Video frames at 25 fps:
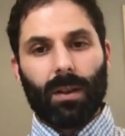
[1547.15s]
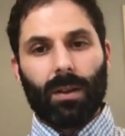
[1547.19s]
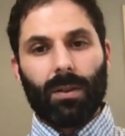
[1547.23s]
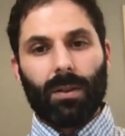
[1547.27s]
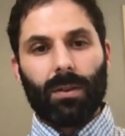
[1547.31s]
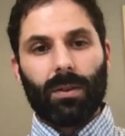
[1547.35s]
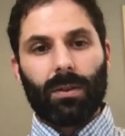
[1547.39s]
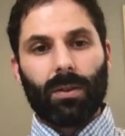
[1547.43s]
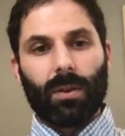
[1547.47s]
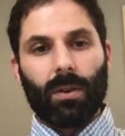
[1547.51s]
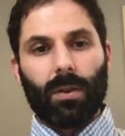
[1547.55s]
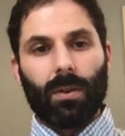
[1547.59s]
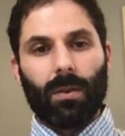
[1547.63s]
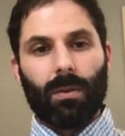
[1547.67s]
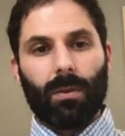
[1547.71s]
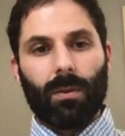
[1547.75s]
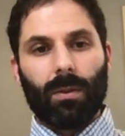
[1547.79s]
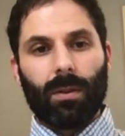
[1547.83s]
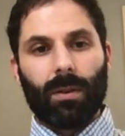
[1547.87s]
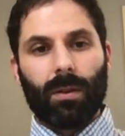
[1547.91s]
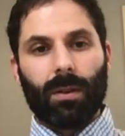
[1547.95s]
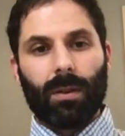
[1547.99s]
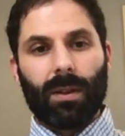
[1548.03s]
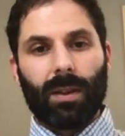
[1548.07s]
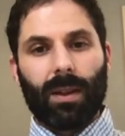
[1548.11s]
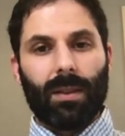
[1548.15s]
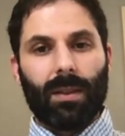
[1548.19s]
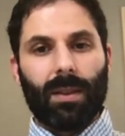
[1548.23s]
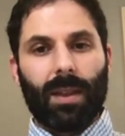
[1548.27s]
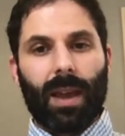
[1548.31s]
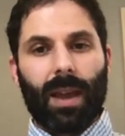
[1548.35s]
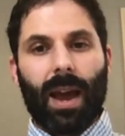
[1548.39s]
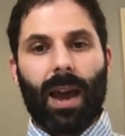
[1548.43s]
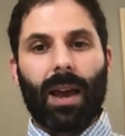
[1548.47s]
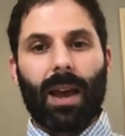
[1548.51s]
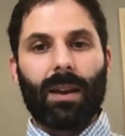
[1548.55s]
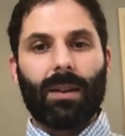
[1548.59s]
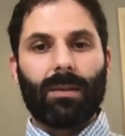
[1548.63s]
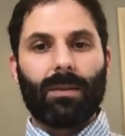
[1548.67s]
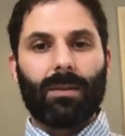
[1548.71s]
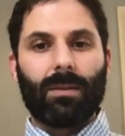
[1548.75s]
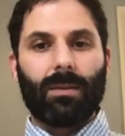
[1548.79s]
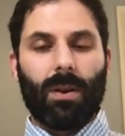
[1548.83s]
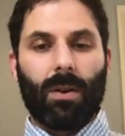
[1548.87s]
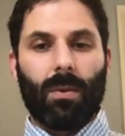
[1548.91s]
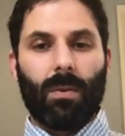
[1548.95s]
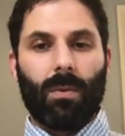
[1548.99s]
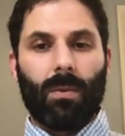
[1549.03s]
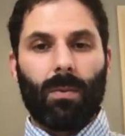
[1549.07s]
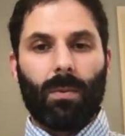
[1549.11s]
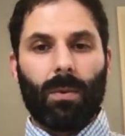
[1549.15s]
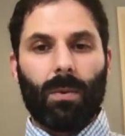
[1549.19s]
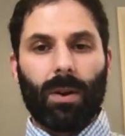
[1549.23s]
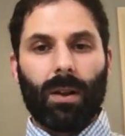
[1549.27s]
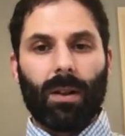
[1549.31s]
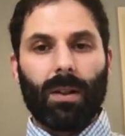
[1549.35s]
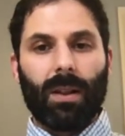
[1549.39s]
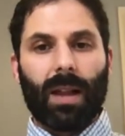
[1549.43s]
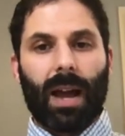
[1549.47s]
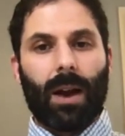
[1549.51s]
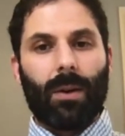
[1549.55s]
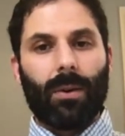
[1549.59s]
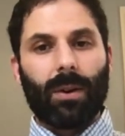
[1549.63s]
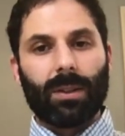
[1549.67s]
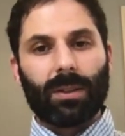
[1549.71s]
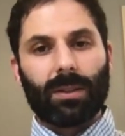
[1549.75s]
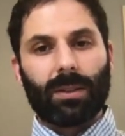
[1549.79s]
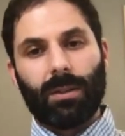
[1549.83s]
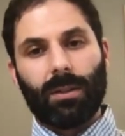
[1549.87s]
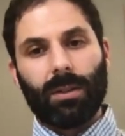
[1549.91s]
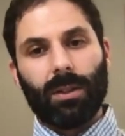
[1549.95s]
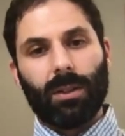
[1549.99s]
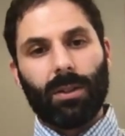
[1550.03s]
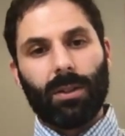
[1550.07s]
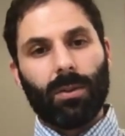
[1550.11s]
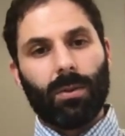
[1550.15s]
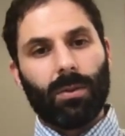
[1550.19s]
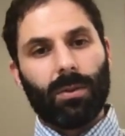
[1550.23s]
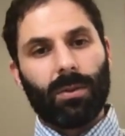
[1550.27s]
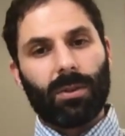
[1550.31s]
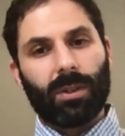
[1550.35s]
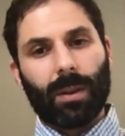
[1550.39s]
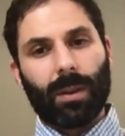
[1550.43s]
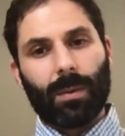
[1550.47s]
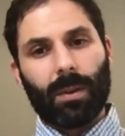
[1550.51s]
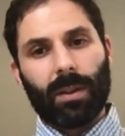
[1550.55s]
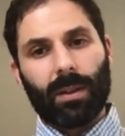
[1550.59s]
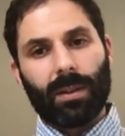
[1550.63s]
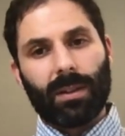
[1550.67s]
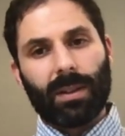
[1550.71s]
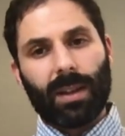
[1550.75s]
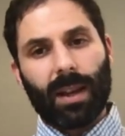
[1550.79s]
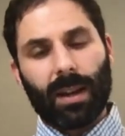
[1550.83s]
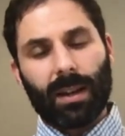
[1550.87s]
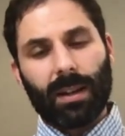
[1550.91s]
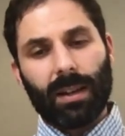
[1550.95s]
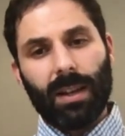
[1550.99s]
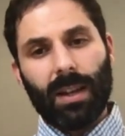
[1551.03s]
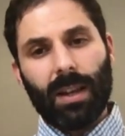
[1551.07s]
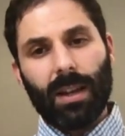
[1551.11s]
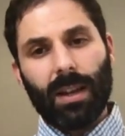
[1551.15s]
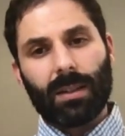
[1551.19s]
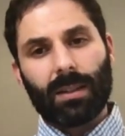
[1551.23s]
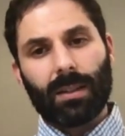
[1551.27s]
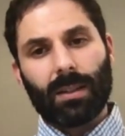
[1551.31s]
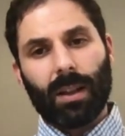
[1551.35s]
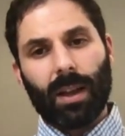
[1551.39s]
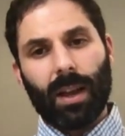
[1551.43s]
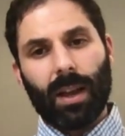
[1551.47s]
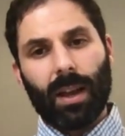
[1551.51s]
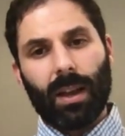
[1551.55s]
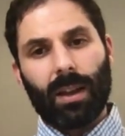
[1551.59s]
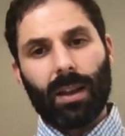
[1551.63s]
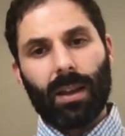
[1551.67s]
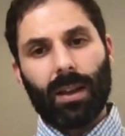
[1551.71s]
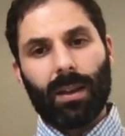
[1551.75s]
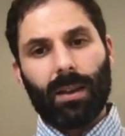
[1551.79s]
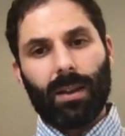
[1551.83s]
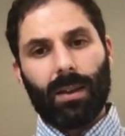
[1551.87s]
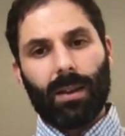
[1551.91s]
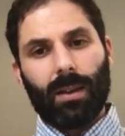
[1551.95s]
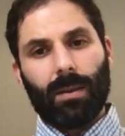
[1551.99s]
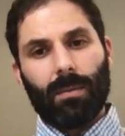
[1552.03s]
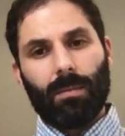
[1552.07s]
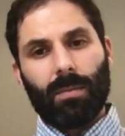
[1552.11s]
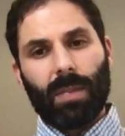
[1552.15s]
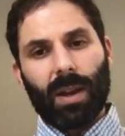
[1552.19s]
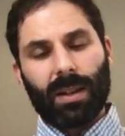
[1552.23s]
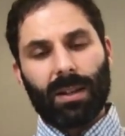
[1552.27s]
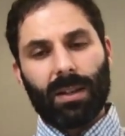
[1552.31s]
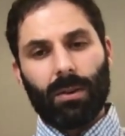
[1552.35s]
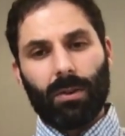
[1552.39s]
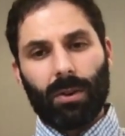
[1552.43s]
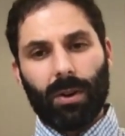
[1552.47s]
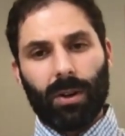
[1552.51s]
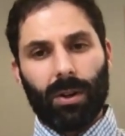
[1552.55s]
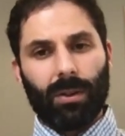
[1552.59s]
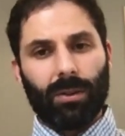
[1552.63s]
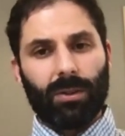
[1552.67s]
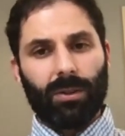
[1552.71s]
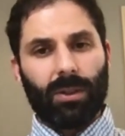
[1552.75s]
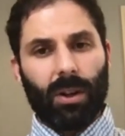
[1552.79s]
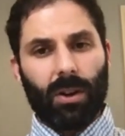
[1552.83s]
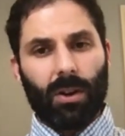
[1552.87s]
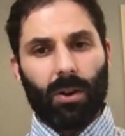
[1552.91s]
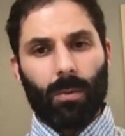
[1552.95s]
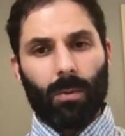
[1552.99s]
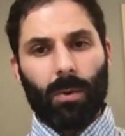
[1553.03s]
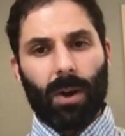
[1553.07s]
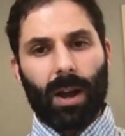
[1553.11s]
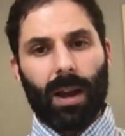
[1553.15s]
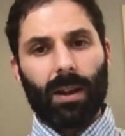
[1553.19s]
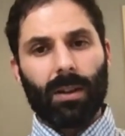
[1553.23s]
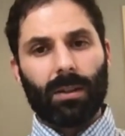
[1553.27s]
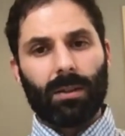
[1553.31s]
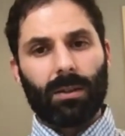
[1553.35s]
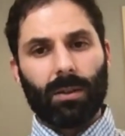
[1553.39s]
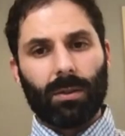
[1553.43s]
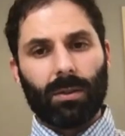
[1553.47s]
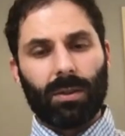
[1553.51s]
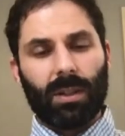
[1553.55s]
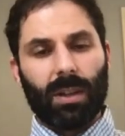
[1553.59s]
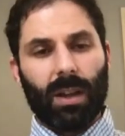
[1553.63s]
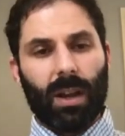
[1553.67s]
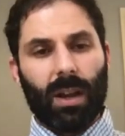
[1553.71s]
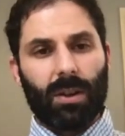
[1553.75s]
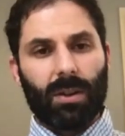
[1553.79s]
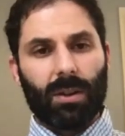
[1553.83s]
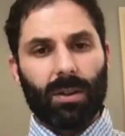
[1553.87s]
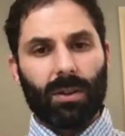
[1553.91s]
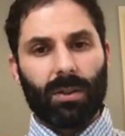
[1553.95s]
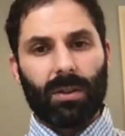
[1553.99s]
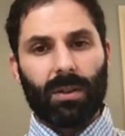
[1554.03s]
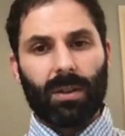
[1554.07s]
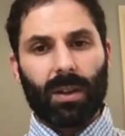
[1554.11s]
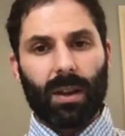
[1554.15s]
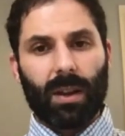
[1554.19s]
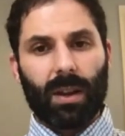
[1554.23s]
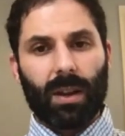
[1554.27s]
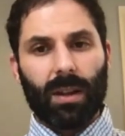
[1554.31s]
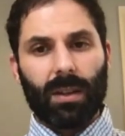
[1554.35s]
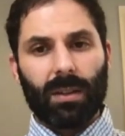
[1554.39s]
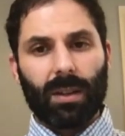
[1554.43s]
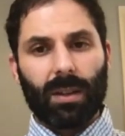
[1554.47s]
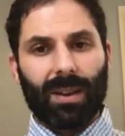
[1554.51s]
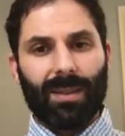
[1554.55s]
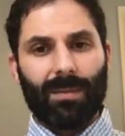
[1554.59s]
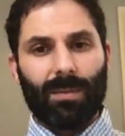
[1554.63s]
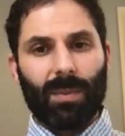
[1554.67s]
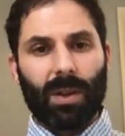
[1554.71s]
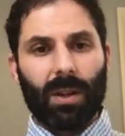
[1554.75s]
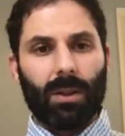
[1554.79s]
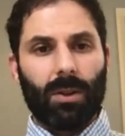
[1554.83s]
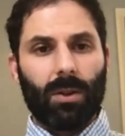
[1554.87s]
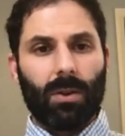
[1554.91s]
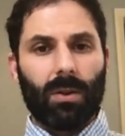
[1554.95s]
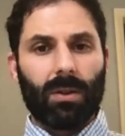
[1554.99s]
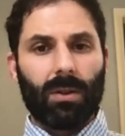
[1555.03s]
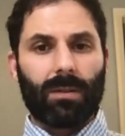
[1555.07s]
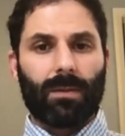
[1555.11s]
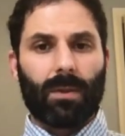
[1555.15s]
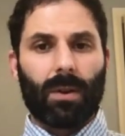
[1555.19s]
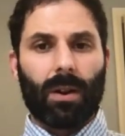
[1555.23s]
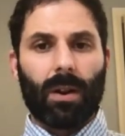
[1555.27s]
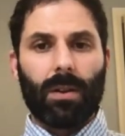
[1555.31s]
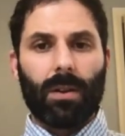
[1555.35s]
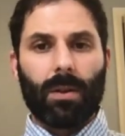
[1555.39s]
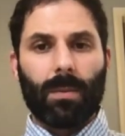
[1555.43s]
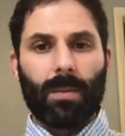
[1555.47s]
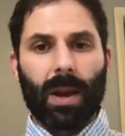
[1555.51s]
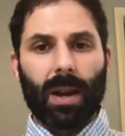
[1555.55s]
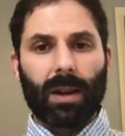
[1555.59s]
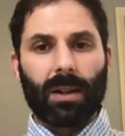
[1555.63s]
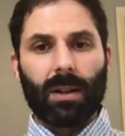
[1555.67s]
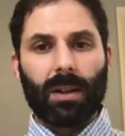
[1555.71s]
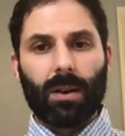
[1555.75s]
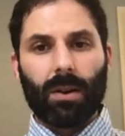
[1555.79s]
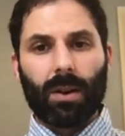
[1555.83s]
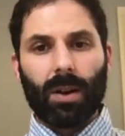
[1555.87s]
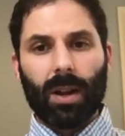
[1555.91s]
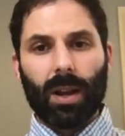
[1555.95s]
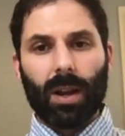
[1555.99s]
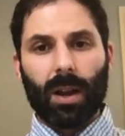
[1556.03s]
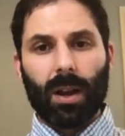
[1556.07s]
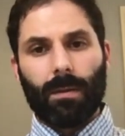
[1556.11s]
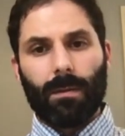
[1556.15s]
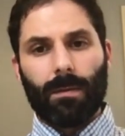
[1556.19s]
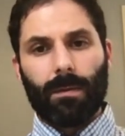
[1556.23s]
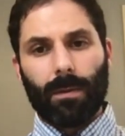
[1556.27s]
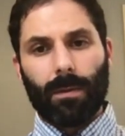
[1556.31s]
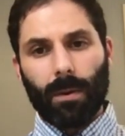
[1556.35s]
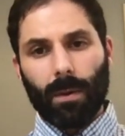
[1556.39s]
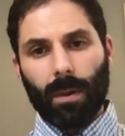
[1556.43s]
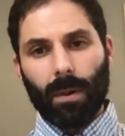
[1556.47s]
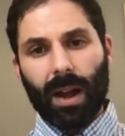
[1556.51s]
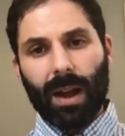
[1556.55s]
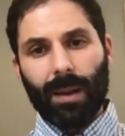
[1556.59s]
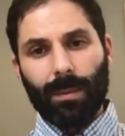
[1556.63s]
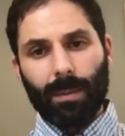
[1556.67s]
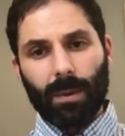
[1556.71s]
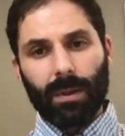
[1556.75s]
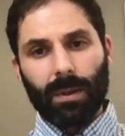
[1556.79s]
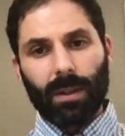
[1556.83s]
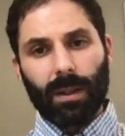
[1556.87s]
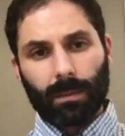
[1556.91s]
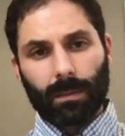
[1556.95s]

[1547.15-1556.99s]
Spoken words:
So that would allow us to use some of the techniques like bacterial genome-wide association studies that have been used for other bacteria for Lyme disease.